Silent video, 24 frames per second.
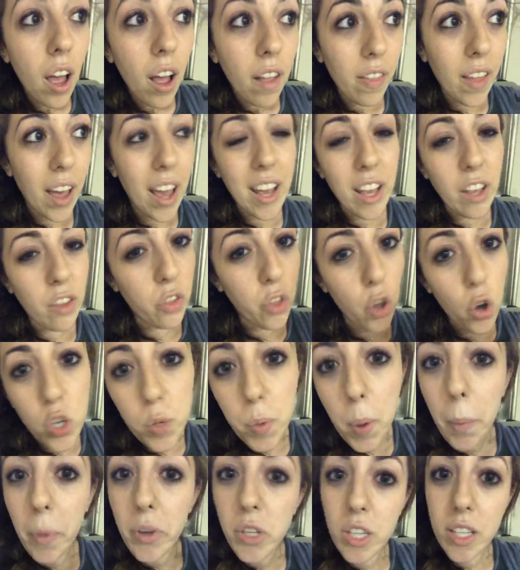like those
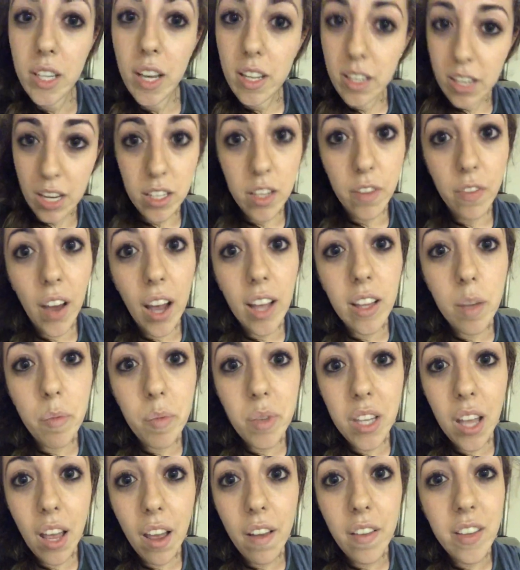people just identified
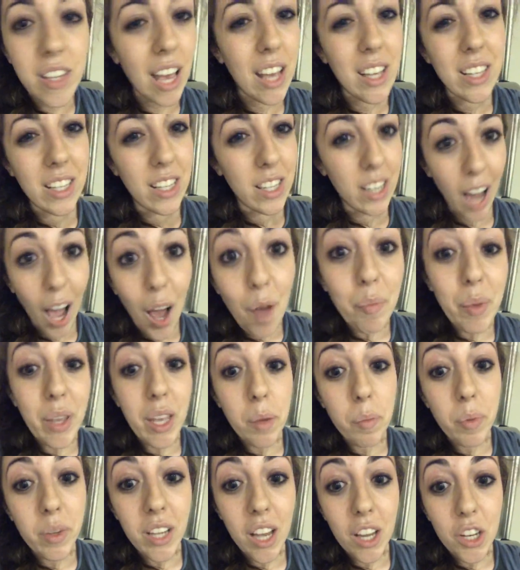themselves as not being
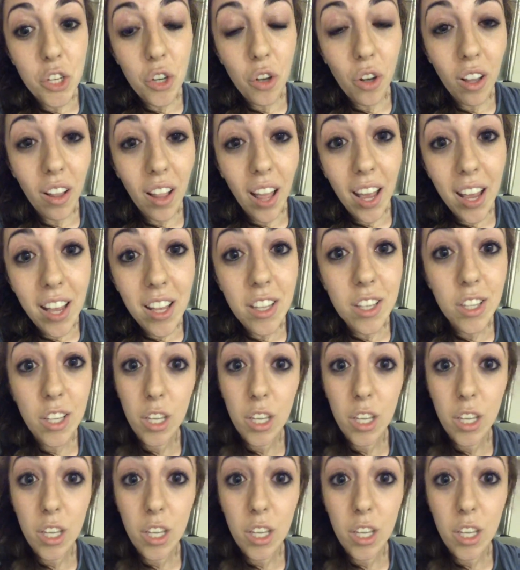potential clients.